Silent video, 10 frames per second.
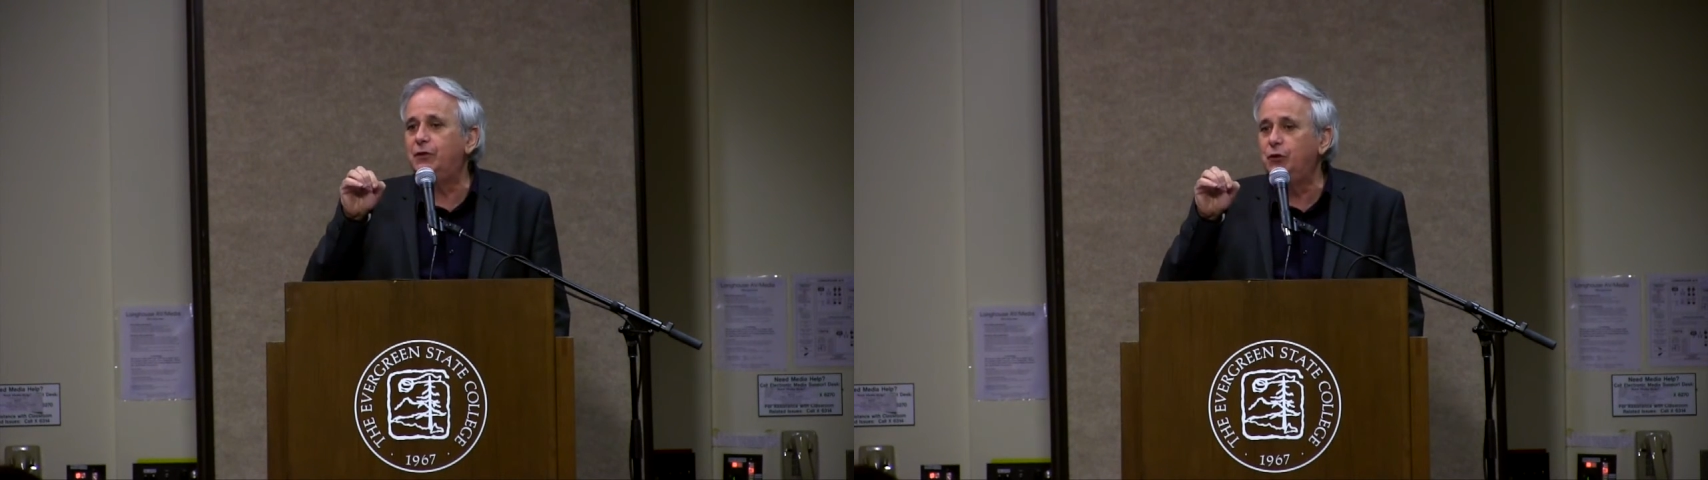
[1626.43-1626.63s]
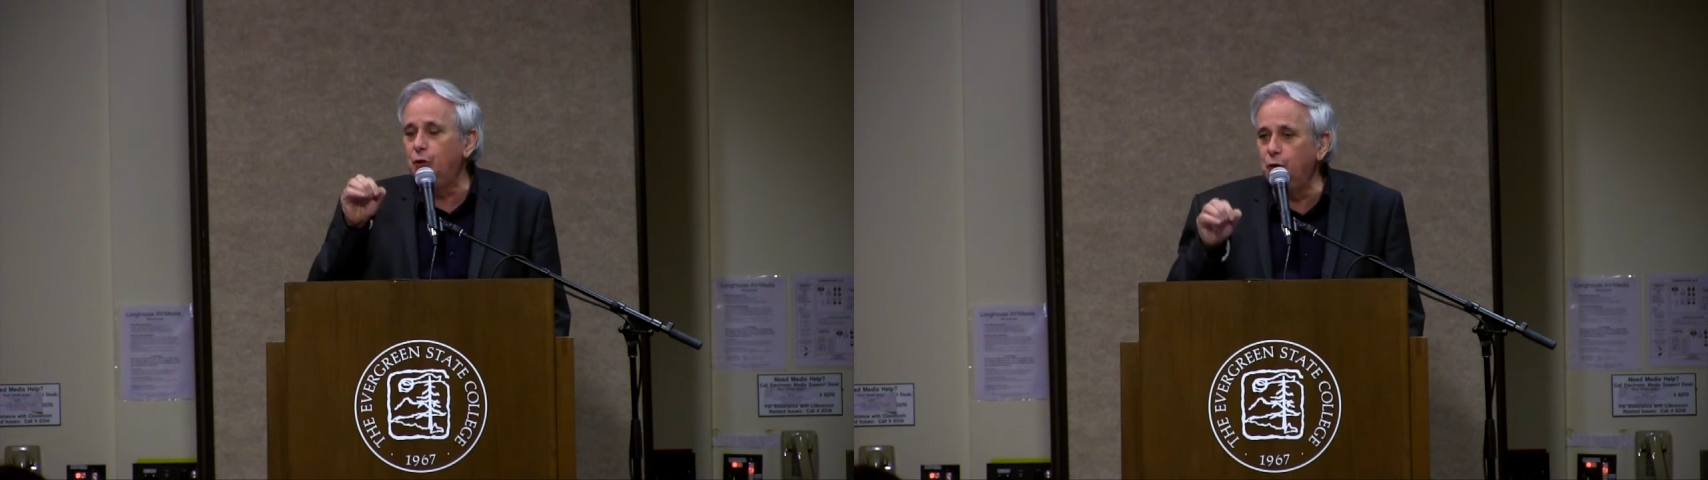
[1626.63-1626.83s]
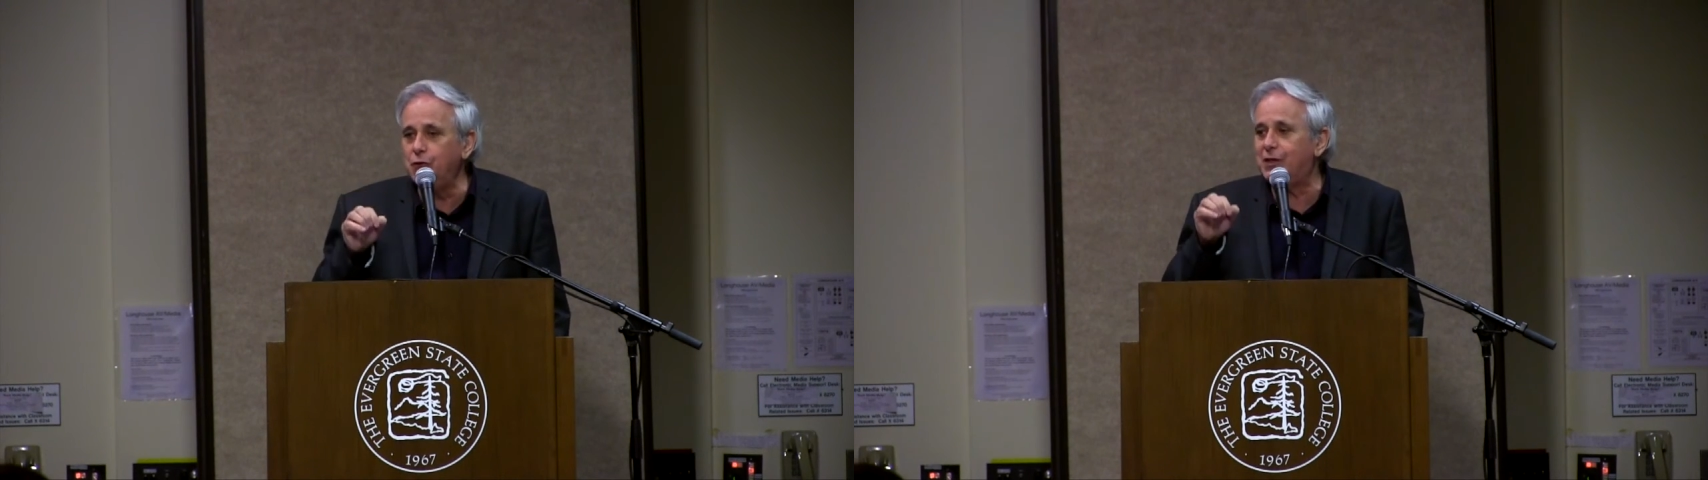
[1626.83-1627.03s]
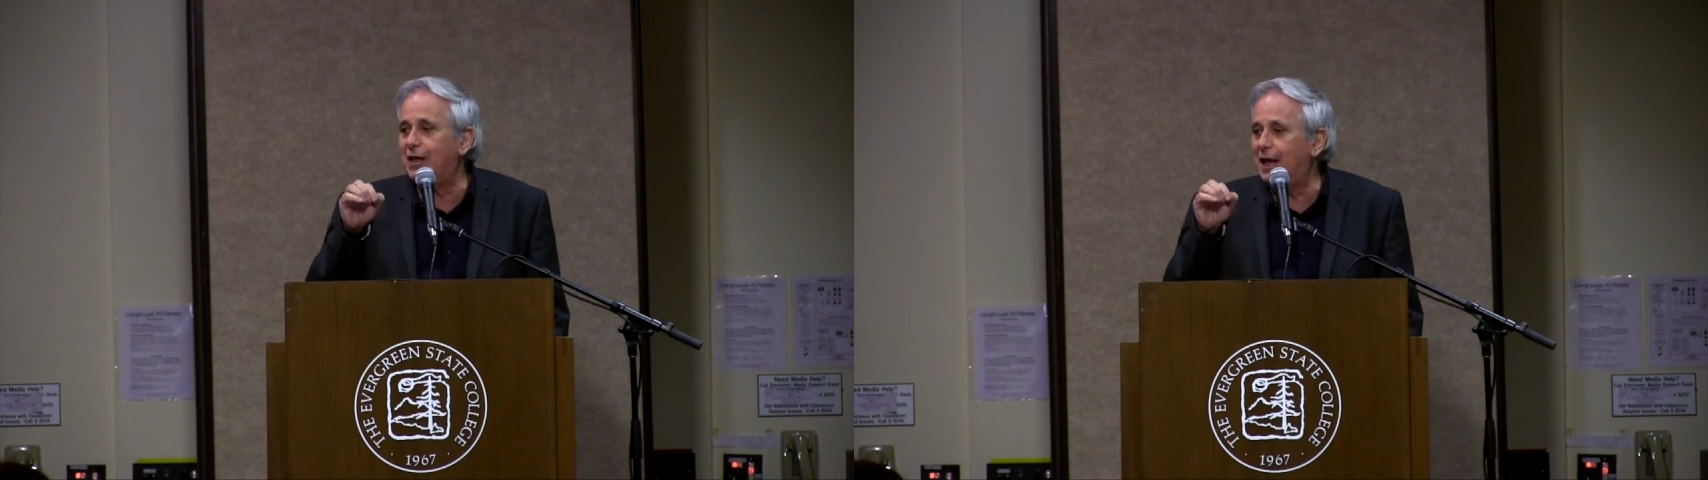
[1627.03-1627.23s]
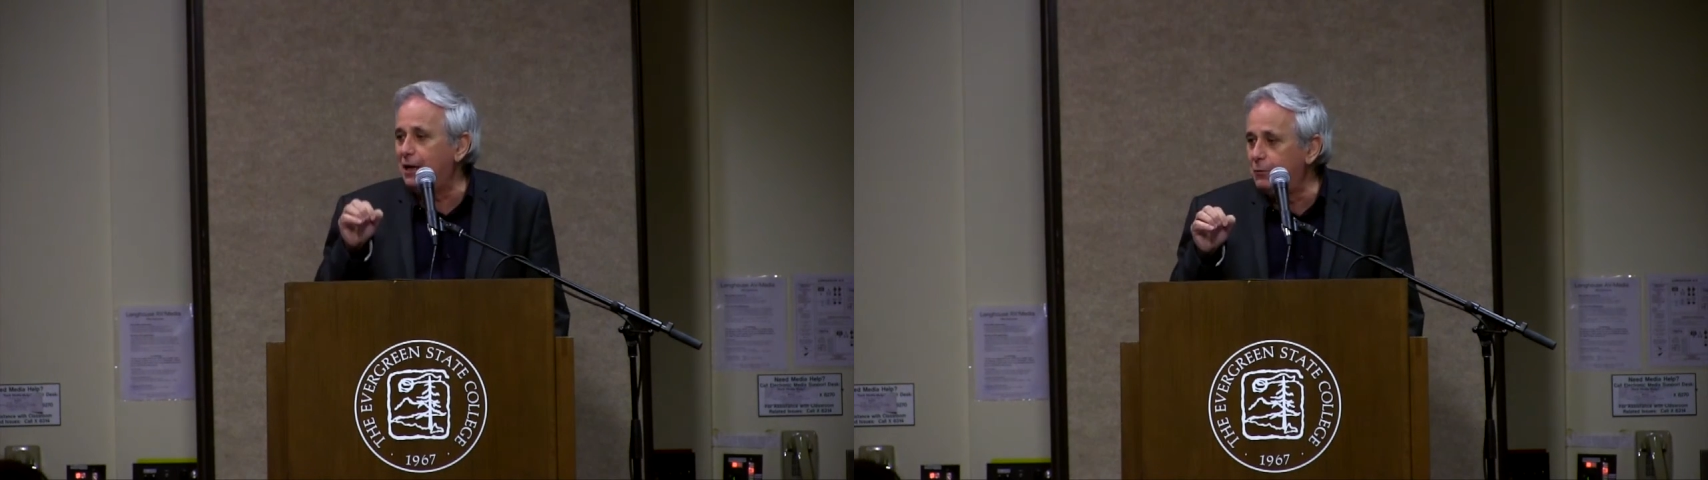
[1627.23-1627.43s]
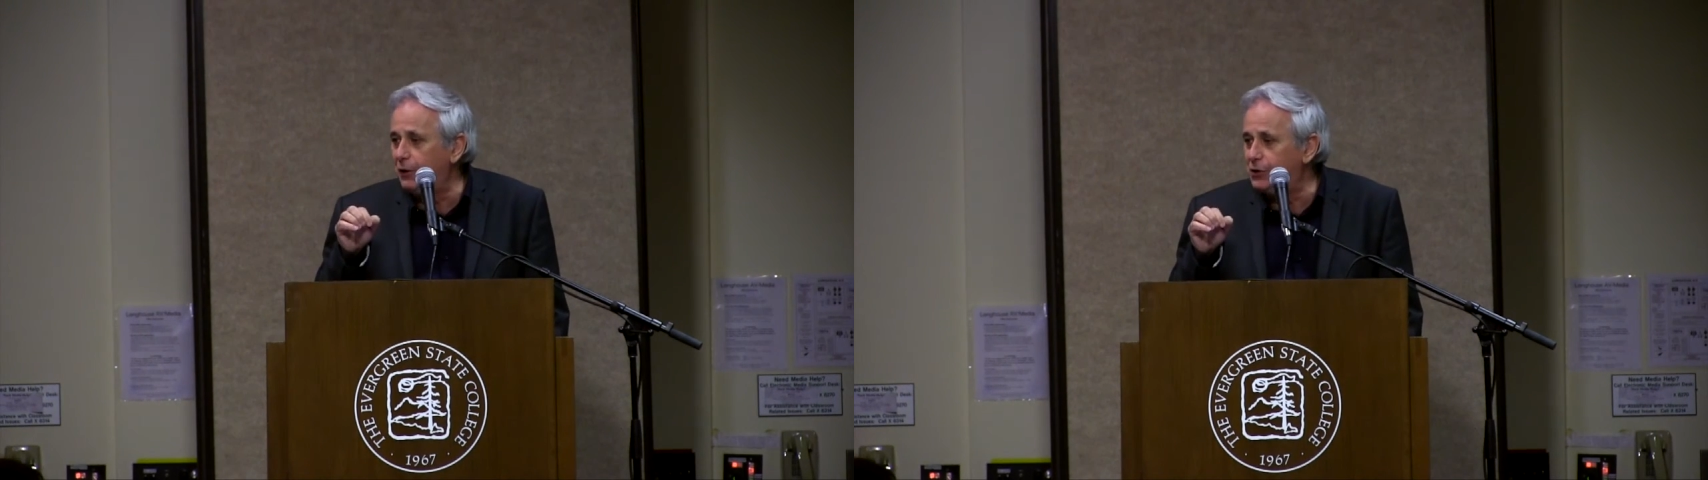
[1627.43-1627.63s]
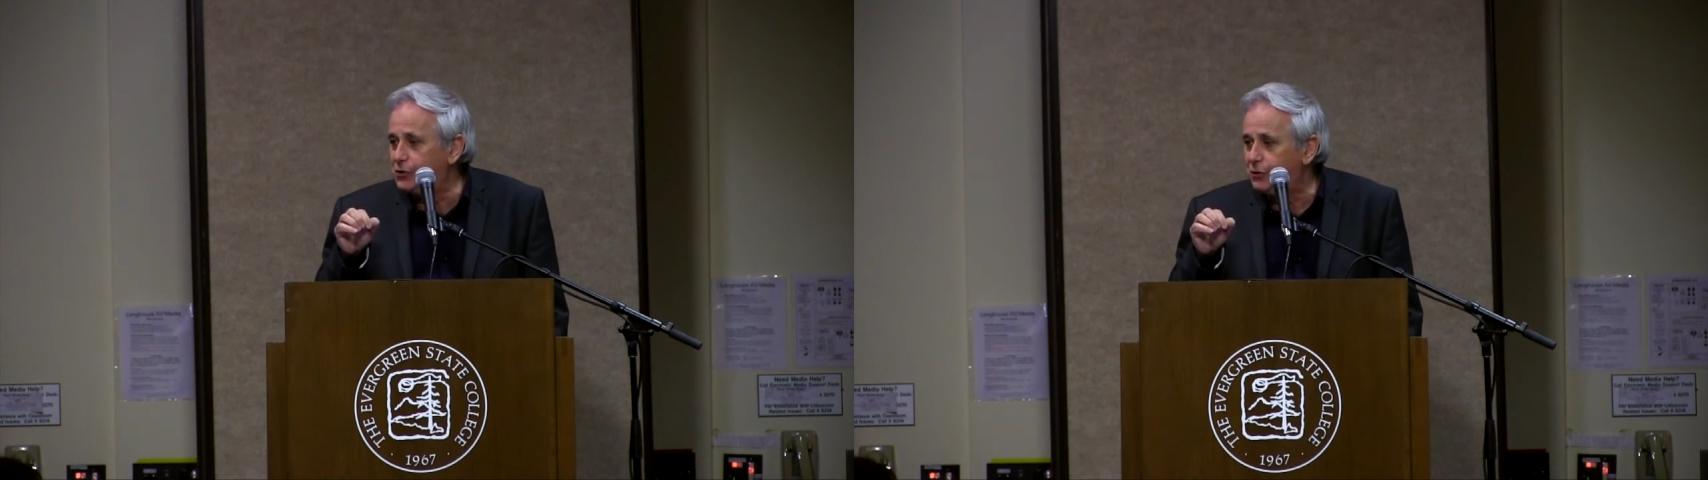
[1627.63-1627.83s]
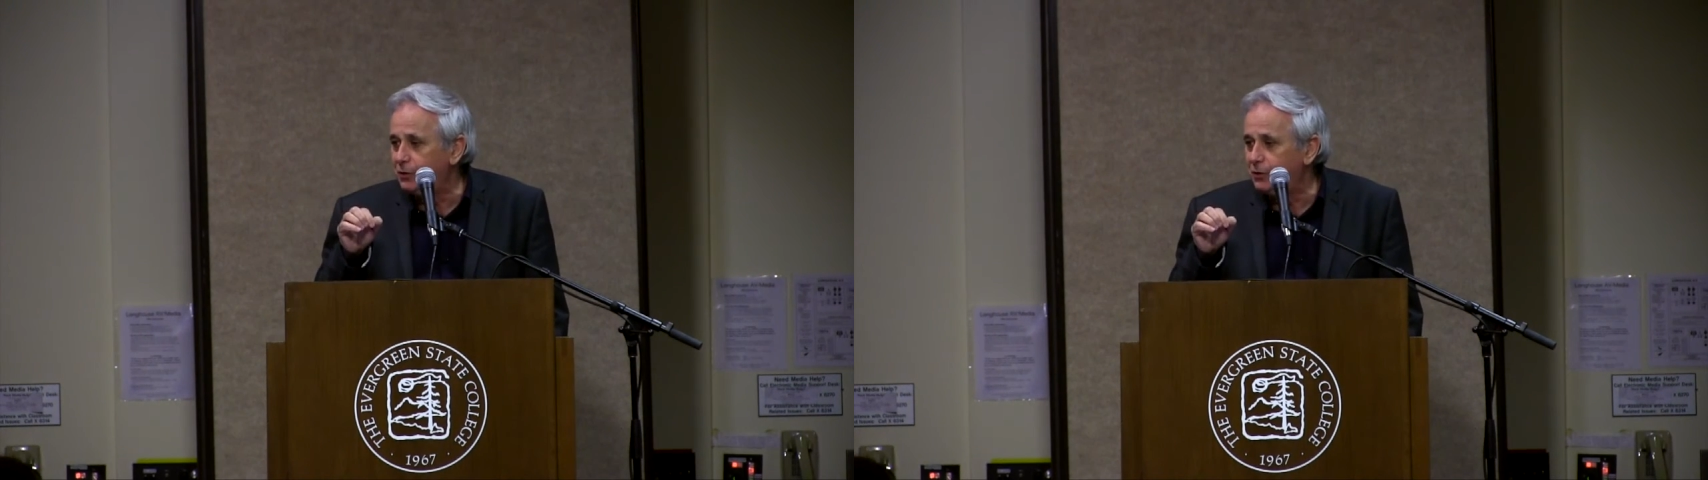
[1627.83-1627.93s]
use a language